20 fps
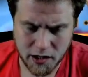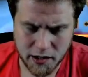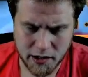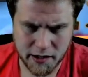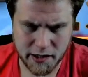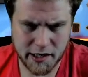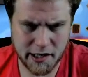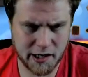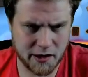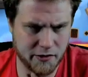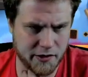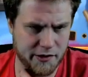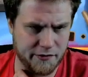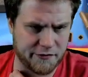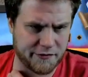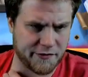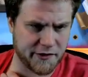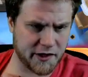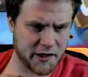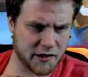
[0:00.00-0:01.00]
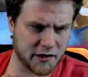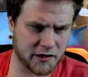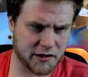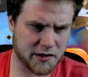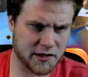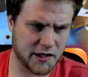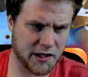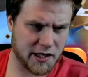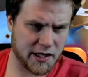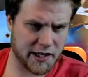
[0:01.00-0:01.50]
Now it feels
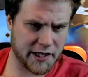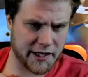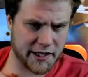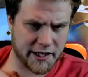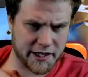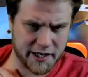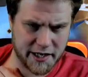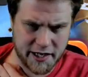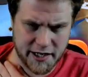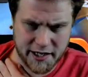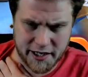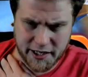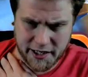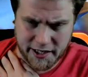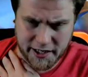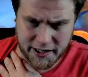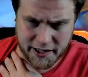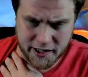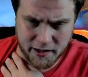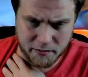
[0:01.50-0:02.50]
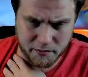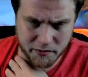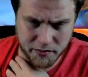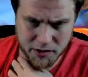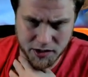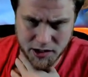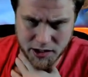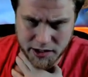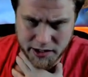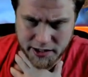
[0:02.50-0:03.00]
like a
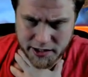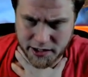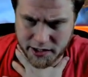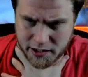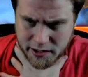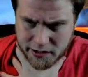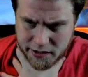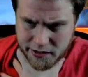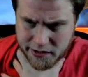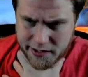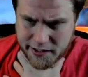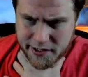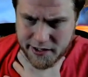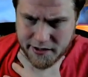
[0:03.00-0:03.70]
Blood on